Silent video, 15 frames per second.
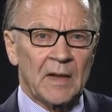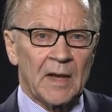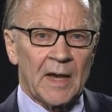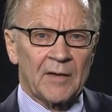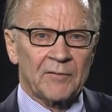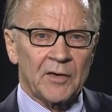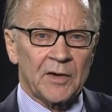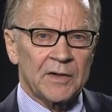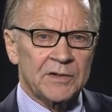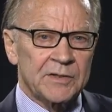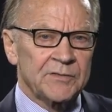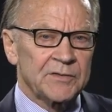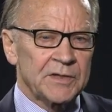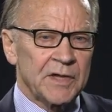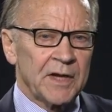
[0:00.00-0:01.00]
Advocates
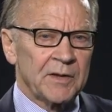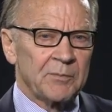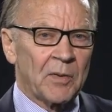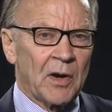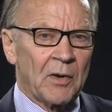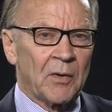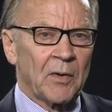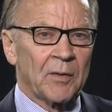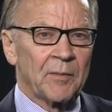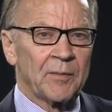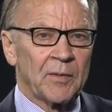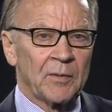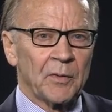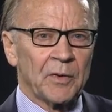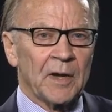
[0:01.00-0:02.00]
of state power
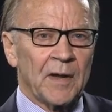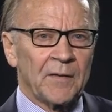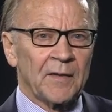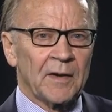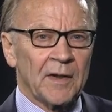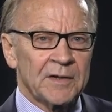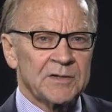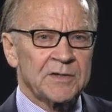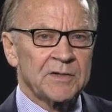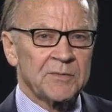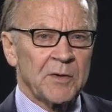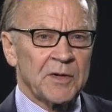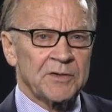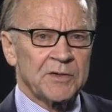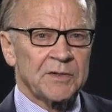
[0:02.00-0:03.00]
were nonetheless
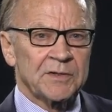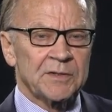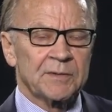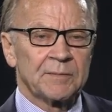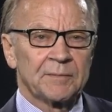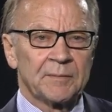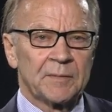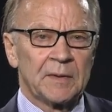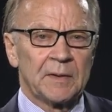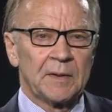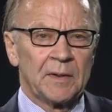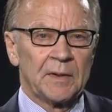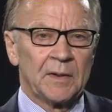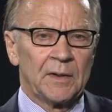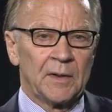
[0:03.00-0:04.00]
suspicious.
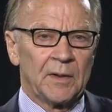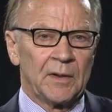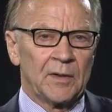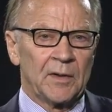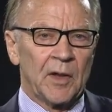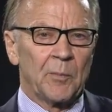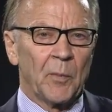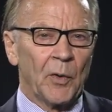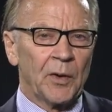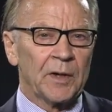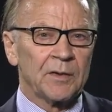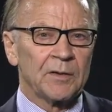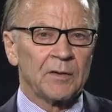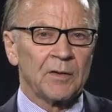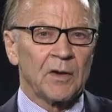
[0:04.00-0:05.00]
They
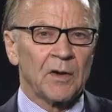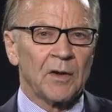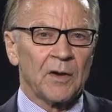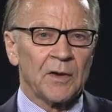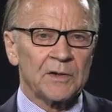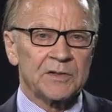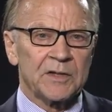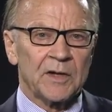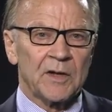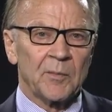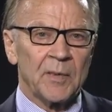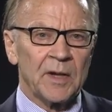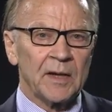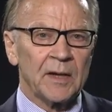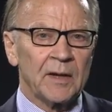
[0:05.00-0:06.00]
pointed to the clause that
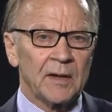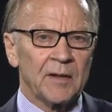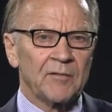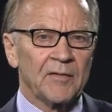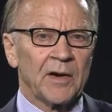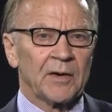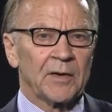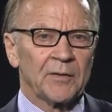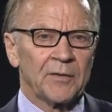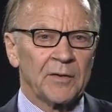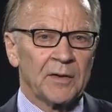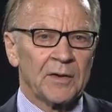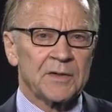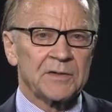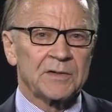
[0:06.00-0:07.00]
immediately followed
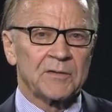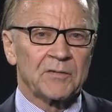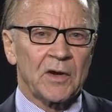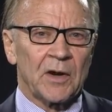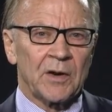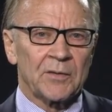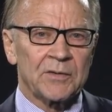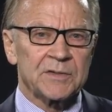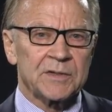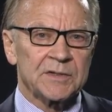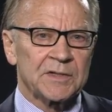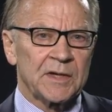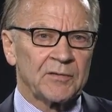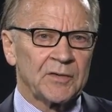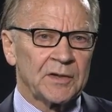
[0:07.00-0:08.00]
the list of
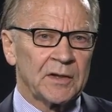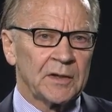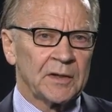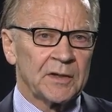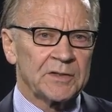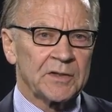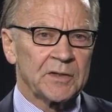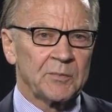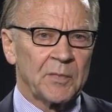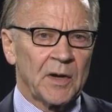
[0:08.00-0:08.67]
Congress's 17 listed